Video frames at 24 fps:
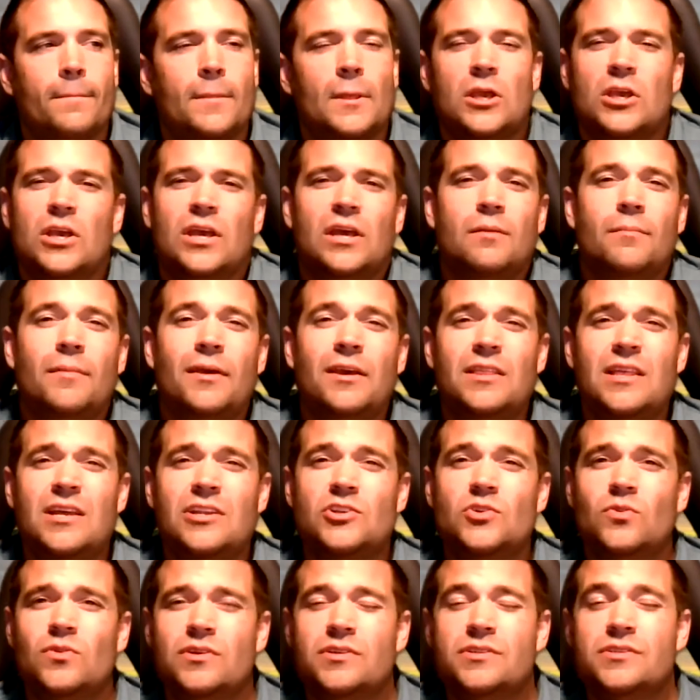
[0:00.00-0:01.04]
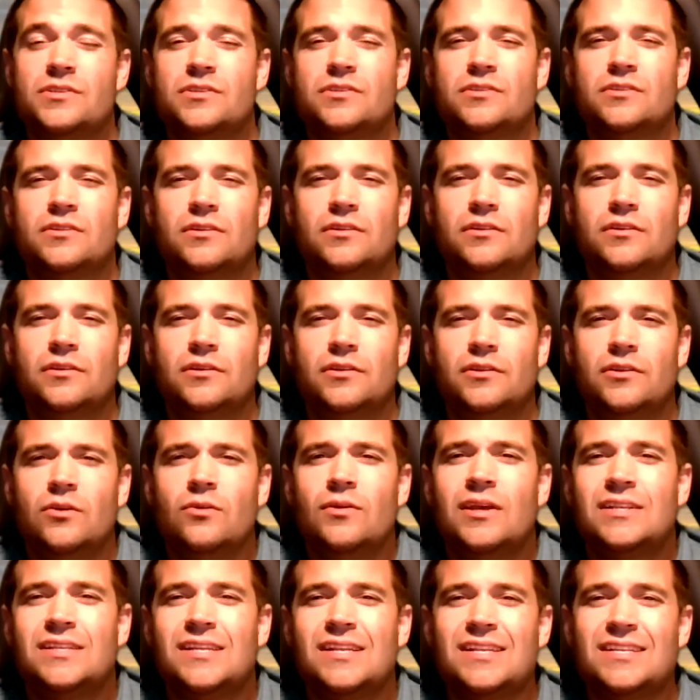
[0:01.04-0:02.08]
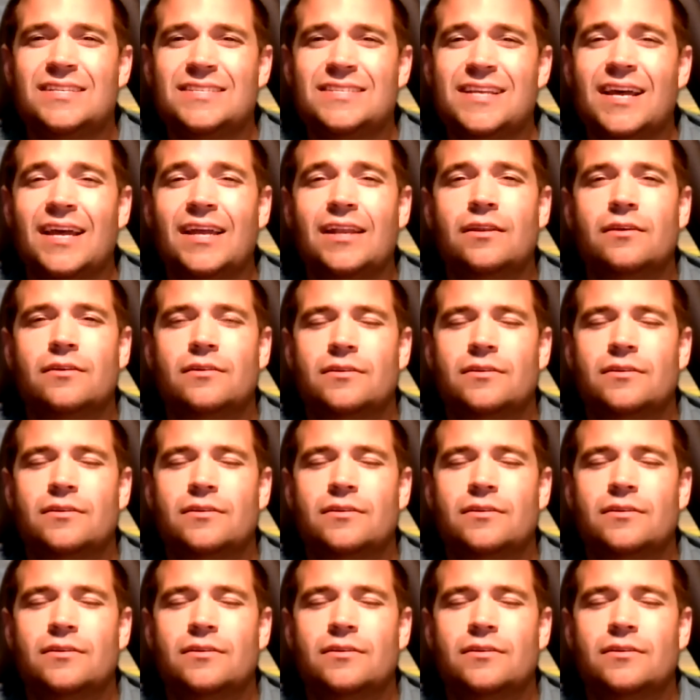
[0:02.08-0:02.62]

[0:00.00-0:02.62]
you're going to make that choice. You get to decide.